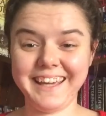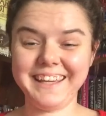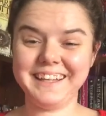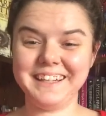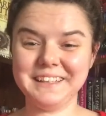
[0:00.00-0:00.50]
Hey
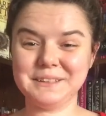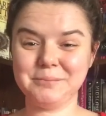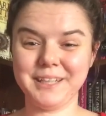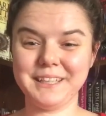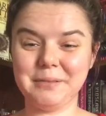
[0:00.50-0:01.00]
guys,
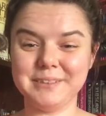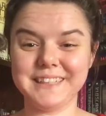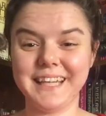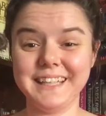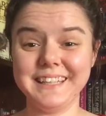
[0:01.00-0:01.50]
my name
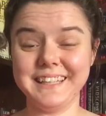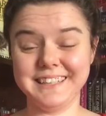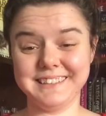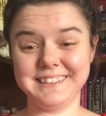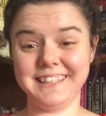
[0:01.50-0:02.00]
is Halley
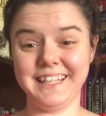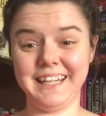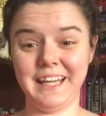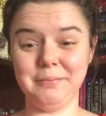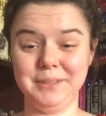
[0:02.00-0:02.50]
and
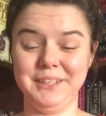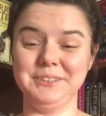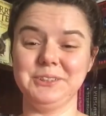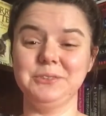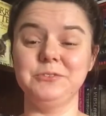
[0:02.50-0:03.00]
today I'm
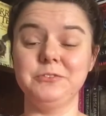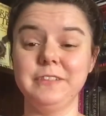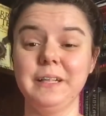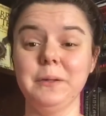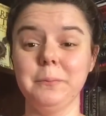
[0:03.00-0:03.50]
here to
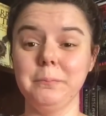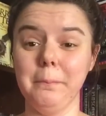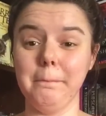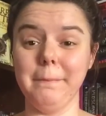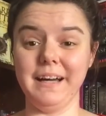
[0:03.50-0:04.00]
film
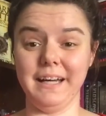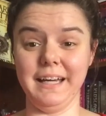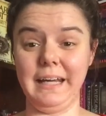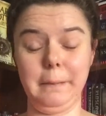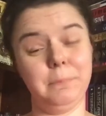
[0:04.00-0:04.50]

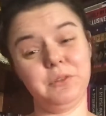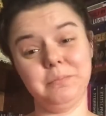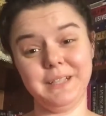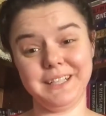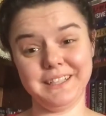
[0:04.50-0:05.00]
my
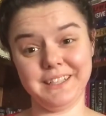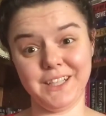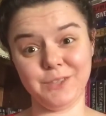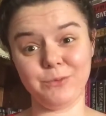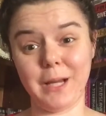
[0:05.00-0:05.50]
Book Buddy
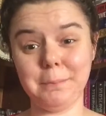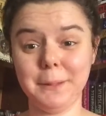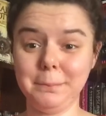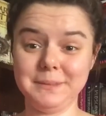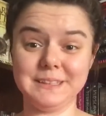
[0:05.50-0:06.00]
Buddy-a-thon
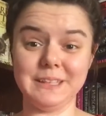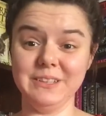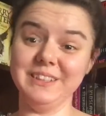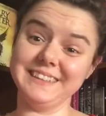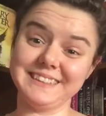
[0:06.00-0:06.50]
wrap-up,
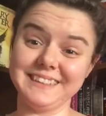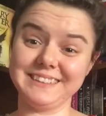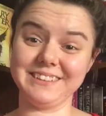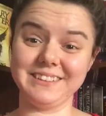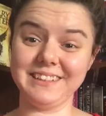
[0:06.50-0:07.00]
so let's get
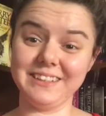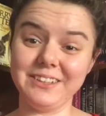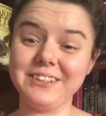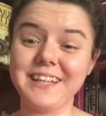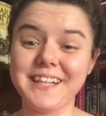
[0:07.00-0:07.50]
started and
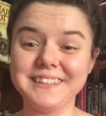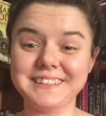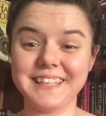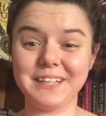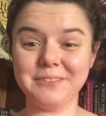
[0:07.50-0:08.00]
all the
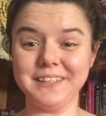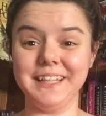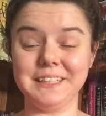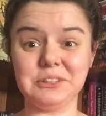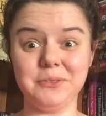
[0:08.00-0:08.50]
things that I read
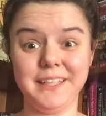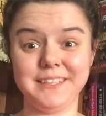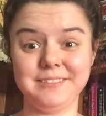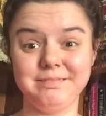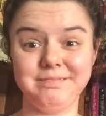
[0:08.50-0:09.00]
last
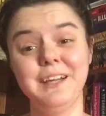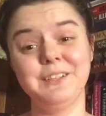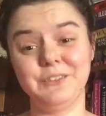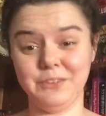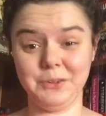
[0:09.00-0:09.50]
week.
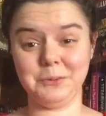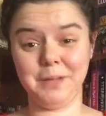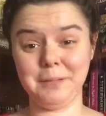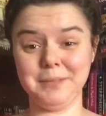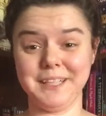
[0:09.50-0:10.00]
So
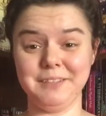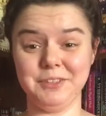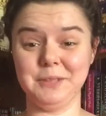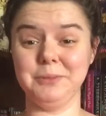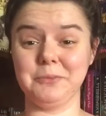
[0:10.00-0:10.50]
my buddy
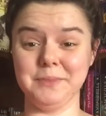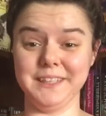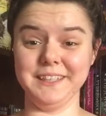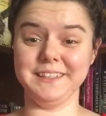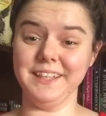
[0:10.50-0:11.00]
for the Book
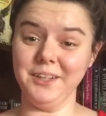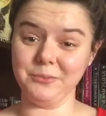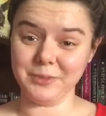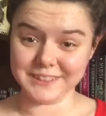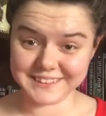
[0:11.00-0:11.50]
Buddy
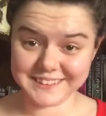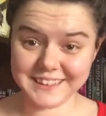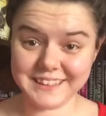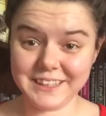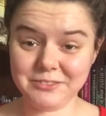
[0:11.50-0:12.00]
Buddy-a-thon was
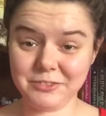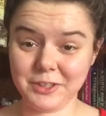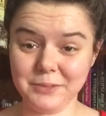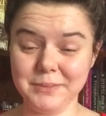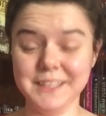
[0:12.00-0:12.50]
Tina
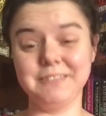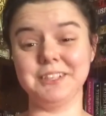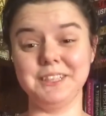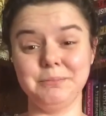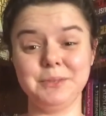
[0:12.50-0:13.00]
from the Never
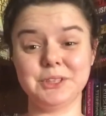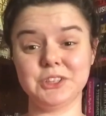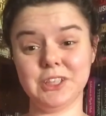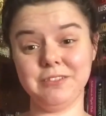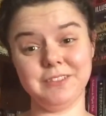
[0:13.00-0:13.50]
Any
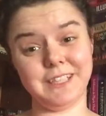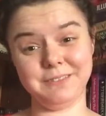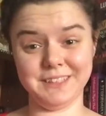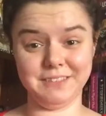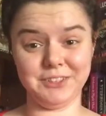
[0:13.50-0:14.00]
Bookshelf and I
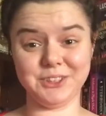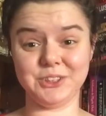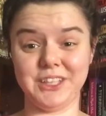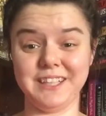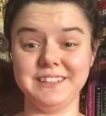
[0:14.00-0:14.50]
will leave her
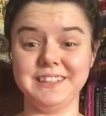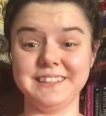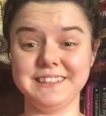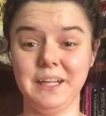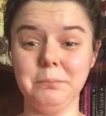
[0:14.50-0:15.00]
channel
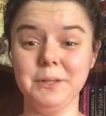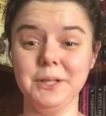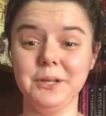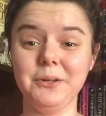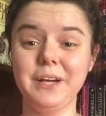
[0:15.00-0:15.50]
linked down
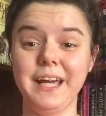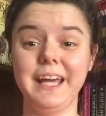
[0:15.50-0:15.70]
below.